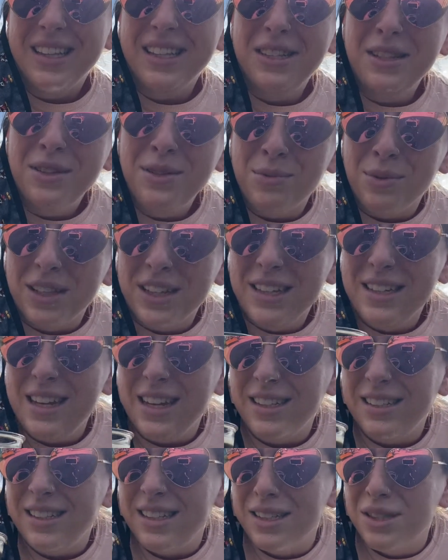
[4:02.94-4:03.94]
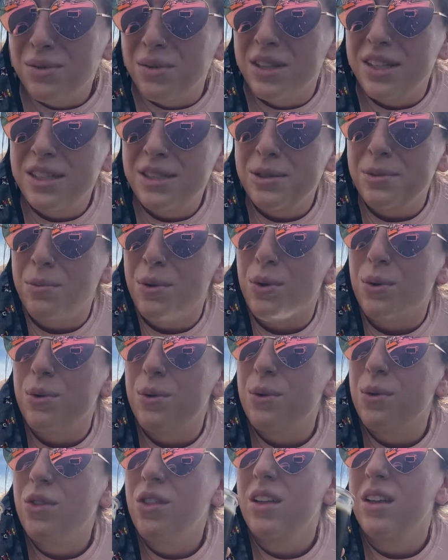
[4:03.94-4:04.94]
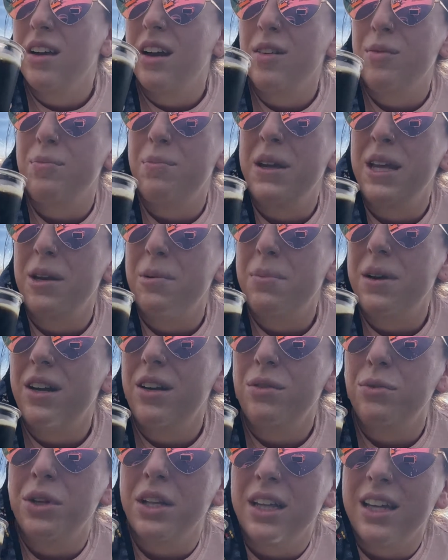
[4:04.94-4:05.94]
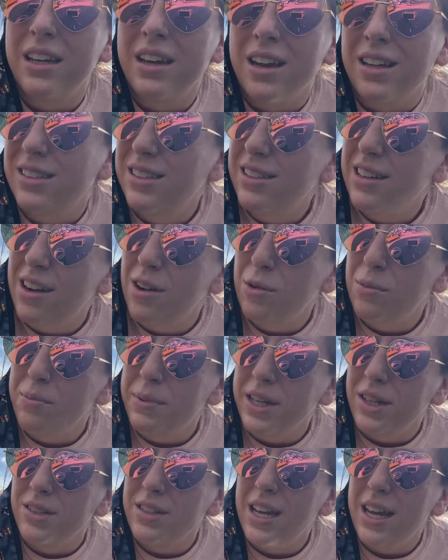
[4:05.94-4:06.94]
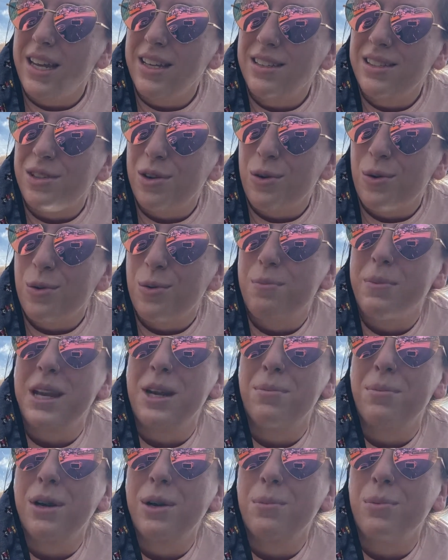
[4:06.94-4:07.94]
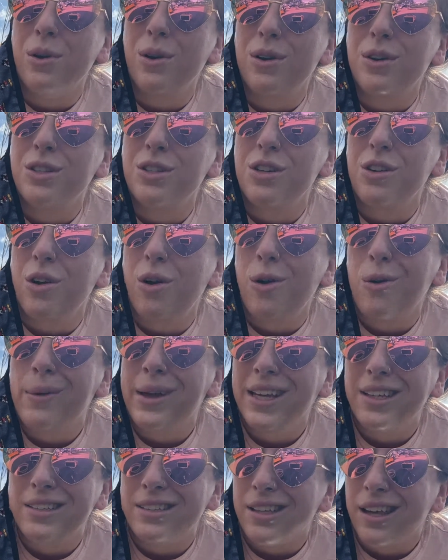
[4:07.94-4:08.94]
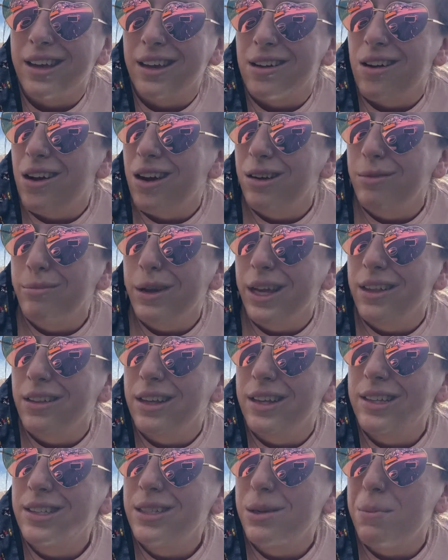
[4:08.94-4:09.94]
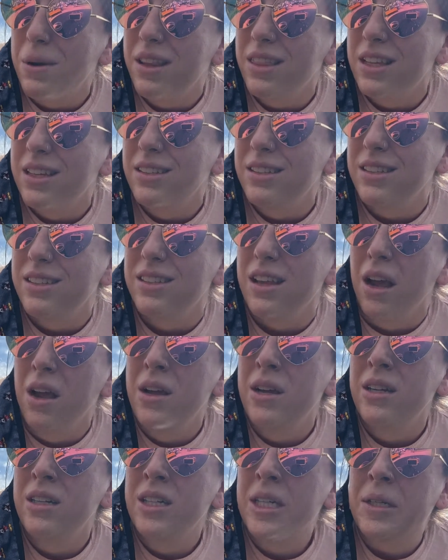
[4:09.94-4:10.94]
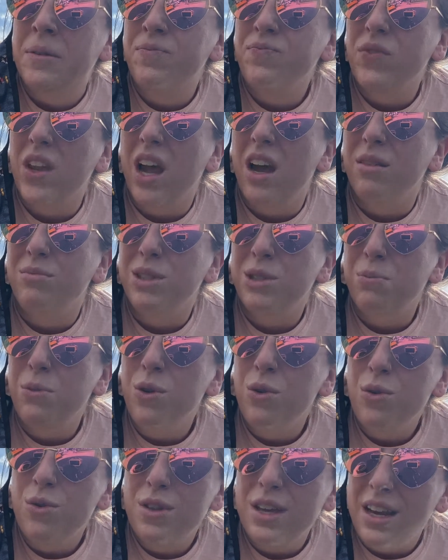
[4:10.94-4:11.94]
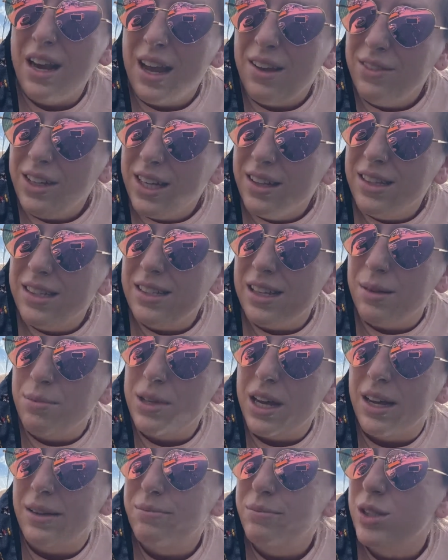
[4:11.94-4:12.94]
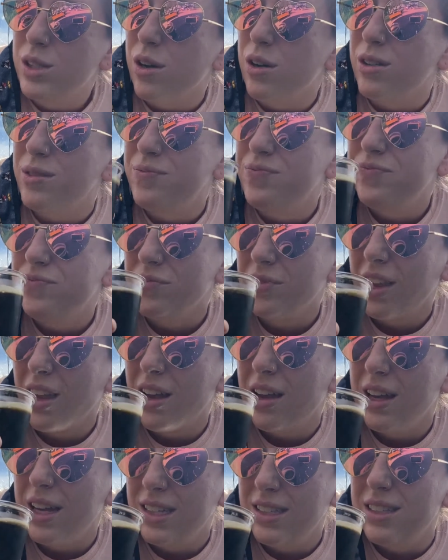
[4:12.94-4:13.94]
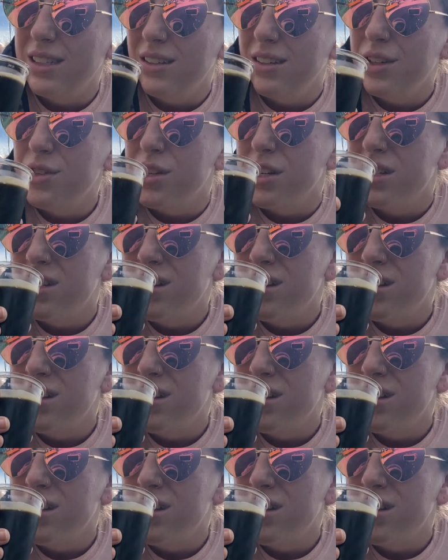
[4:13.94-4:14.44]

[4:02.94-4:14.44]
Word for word: This is really tasty, it's really smooth. Um, peanut butter really cuts down beer taste so peanut butter porters are always like on my list but this is um, smooth and heavy at the same time so it's delicious.